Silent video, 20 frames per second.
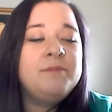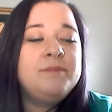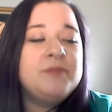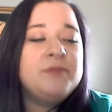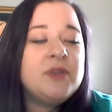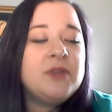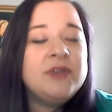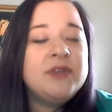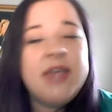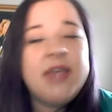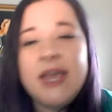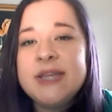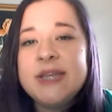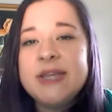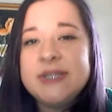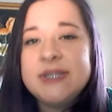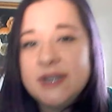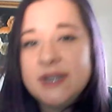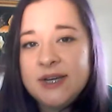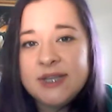So take it
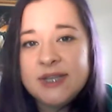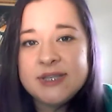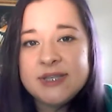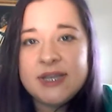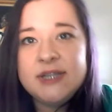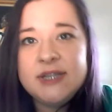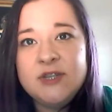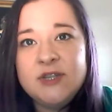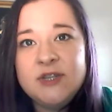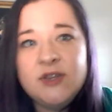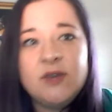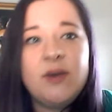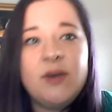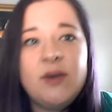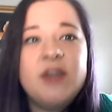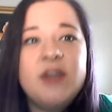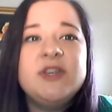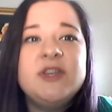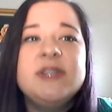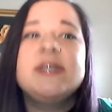seriously and do the
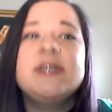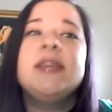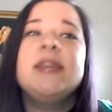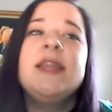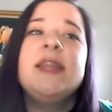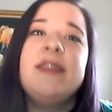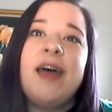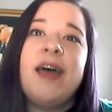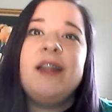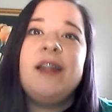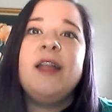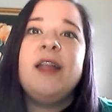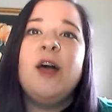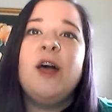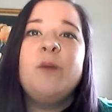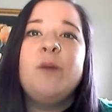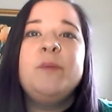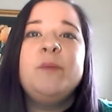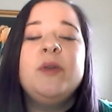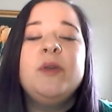questions, and then that'll
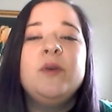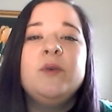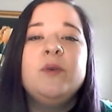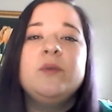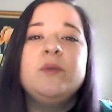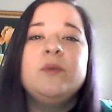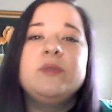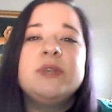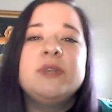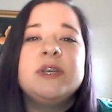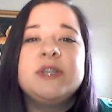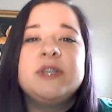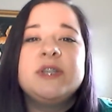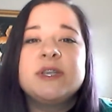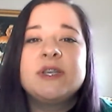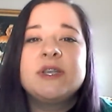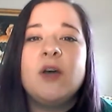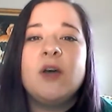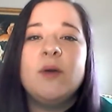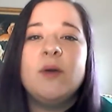help you to
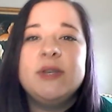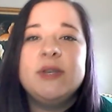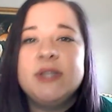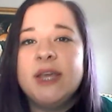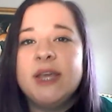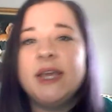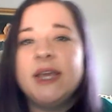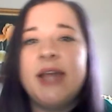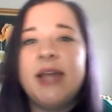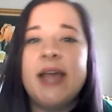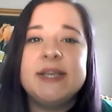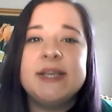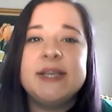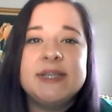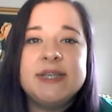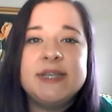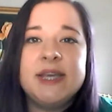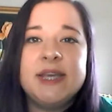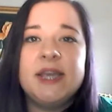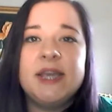just go into like an
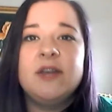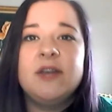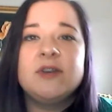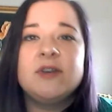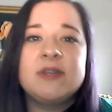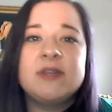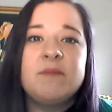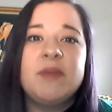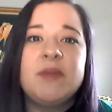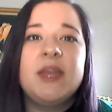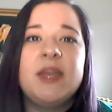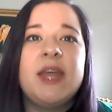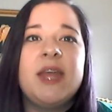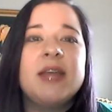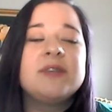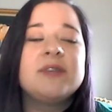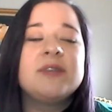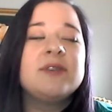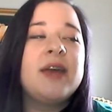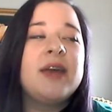exit ticket or something and
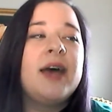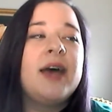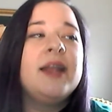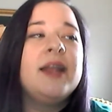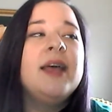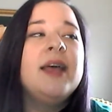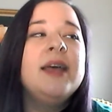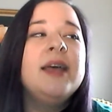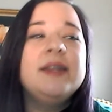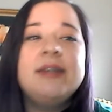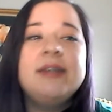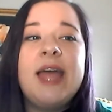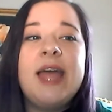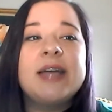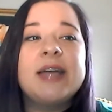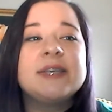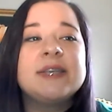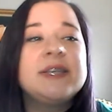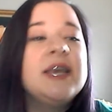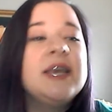answer that.
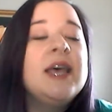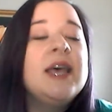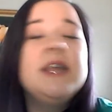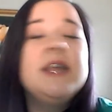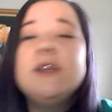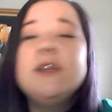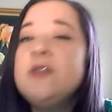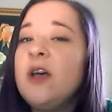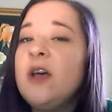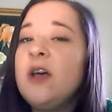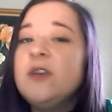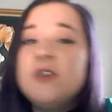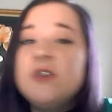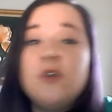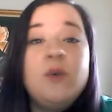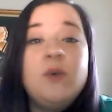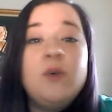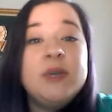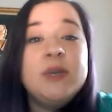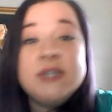Next, there's also
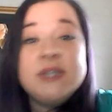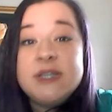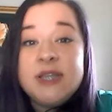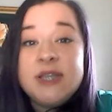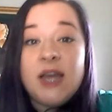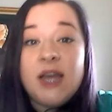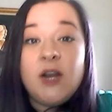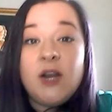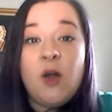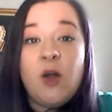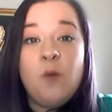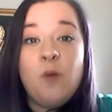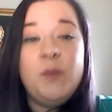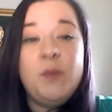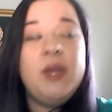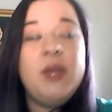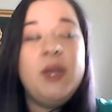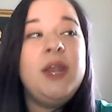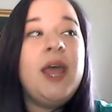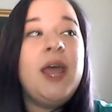quizzes that are
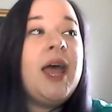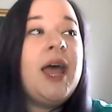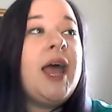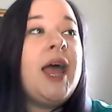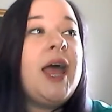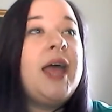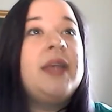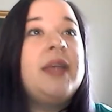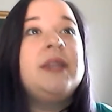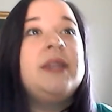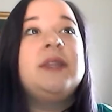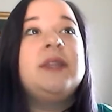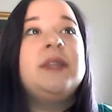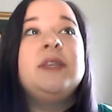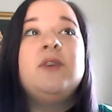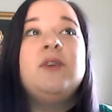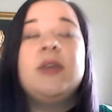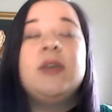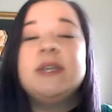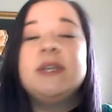open and
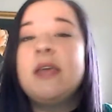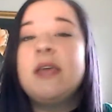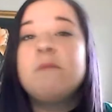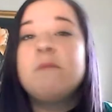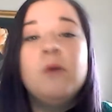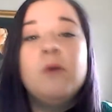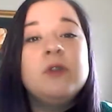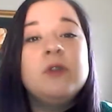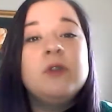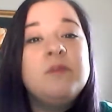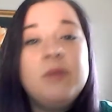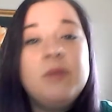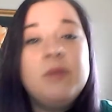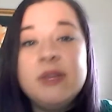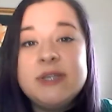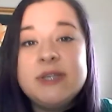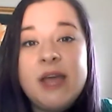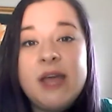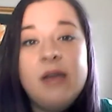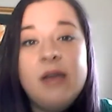you can take multiple
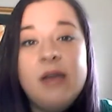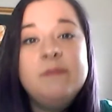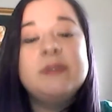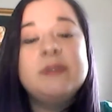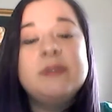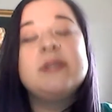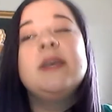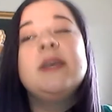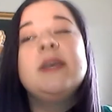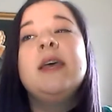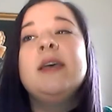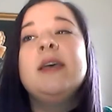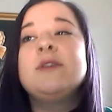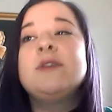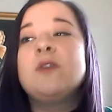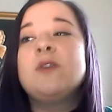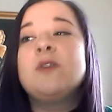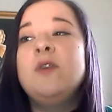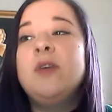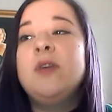attempts.
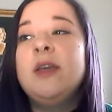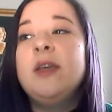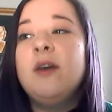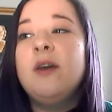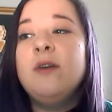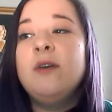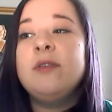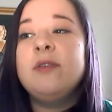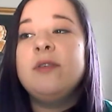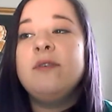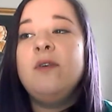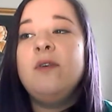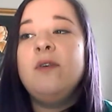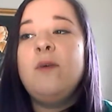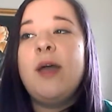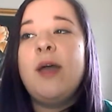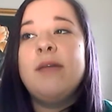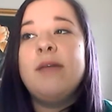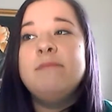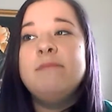So you can go through
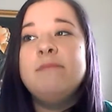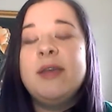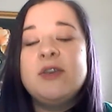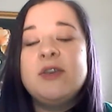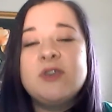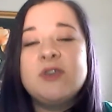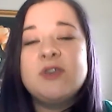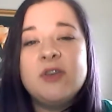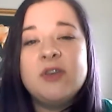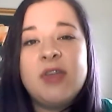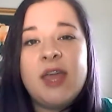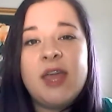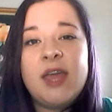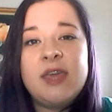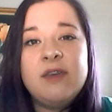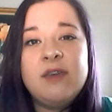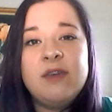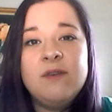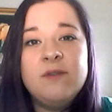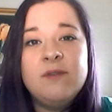and make sure that
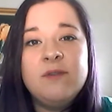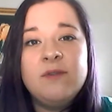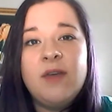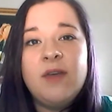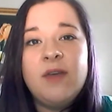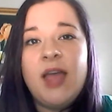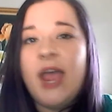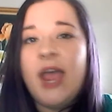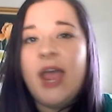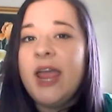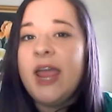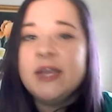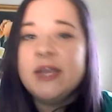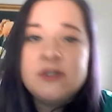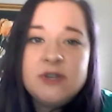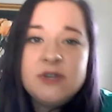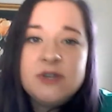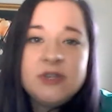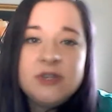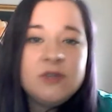you've
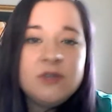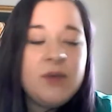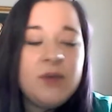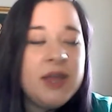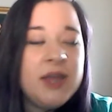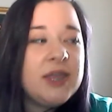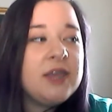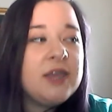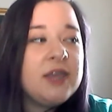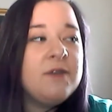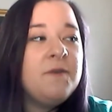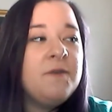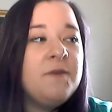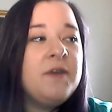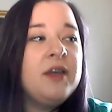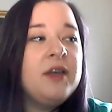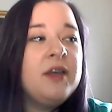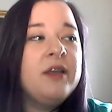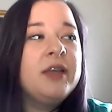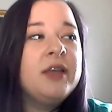answered it the way that you
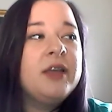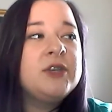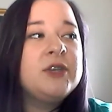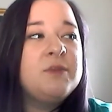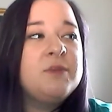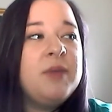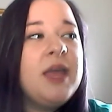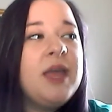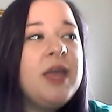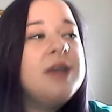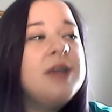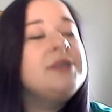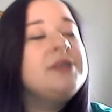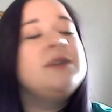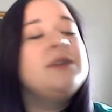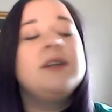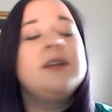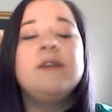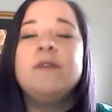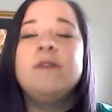feel it should be
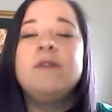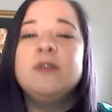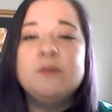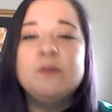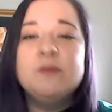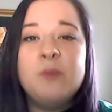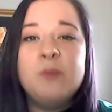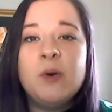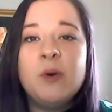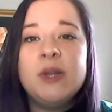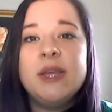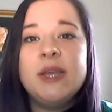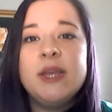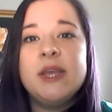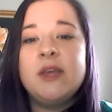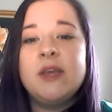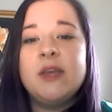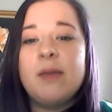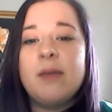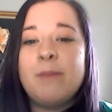answered. And if you do poorly and
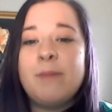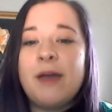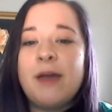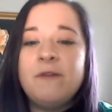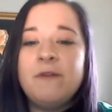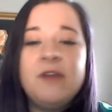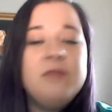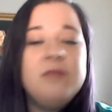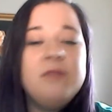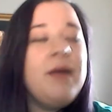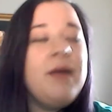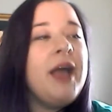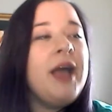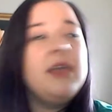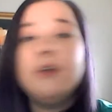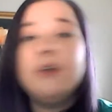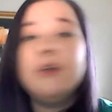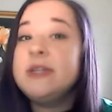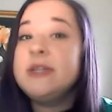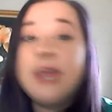you get bad feedback,
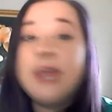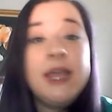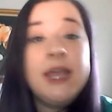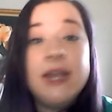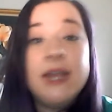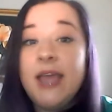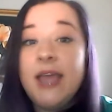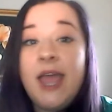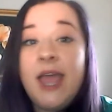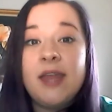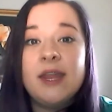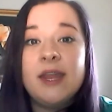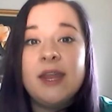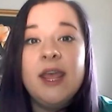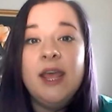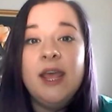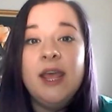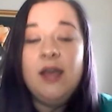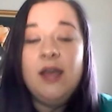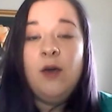you can take it again.
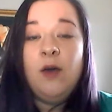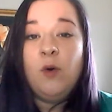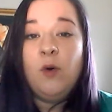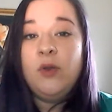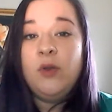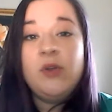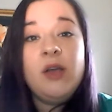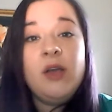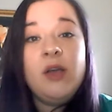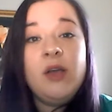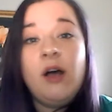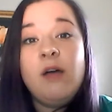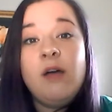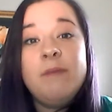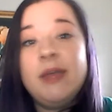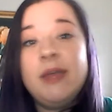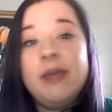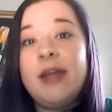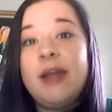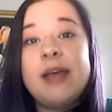Or you can call
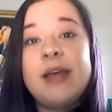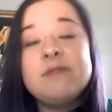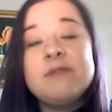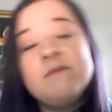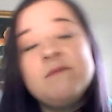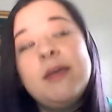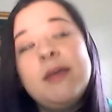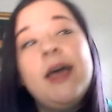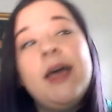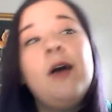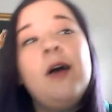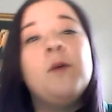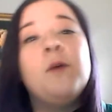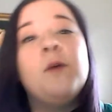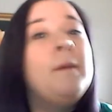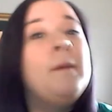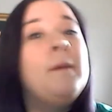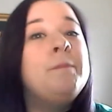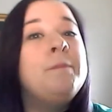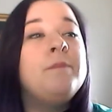me and ask for my help.
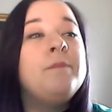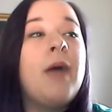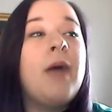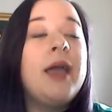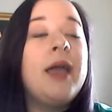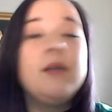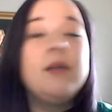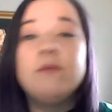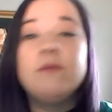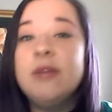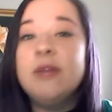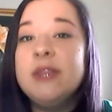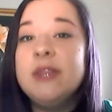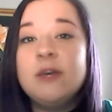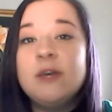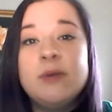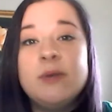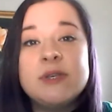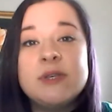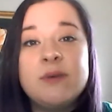I can read the
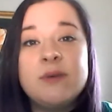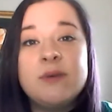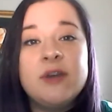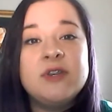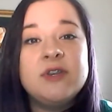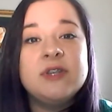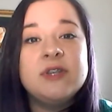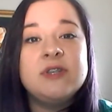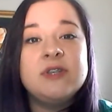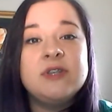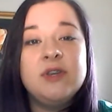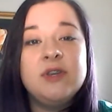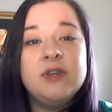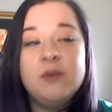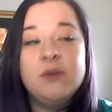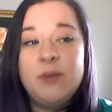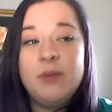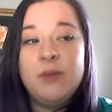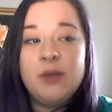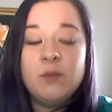quiz questions to
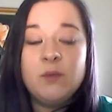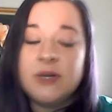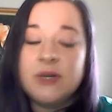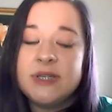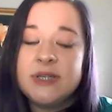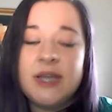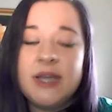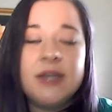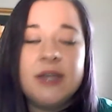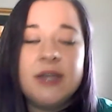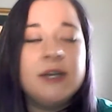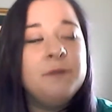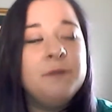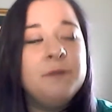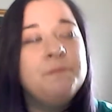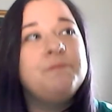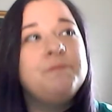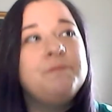you. We can work together.